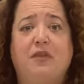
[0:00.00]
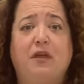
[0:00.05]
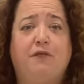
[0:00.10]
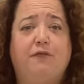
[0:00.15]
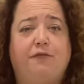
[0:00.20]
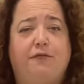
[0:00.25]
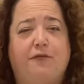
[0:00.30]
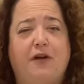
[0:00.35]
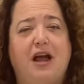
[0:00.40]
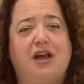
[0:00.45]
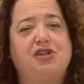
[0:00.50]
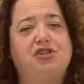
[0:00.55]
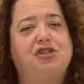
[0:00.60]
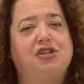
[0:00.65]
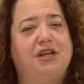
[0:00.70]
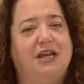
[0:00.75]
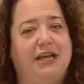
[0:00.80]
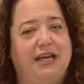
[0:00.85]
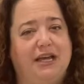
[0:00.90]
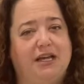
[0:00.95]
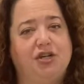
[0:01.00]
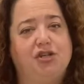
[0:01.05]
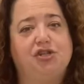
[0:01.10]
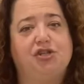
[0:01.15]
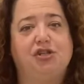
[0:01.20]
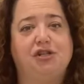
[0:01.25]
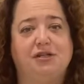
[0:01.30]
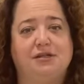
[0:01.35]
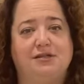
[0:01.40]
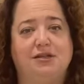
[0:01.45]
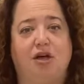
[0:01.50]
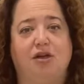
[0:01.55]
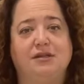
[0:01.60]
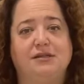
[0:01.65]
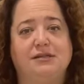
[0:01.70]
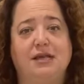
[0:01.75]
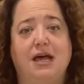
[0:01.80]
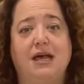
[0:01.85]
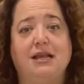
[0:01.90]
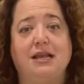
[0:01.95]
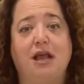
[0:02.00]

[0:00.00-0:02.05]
fresh-ish salsa.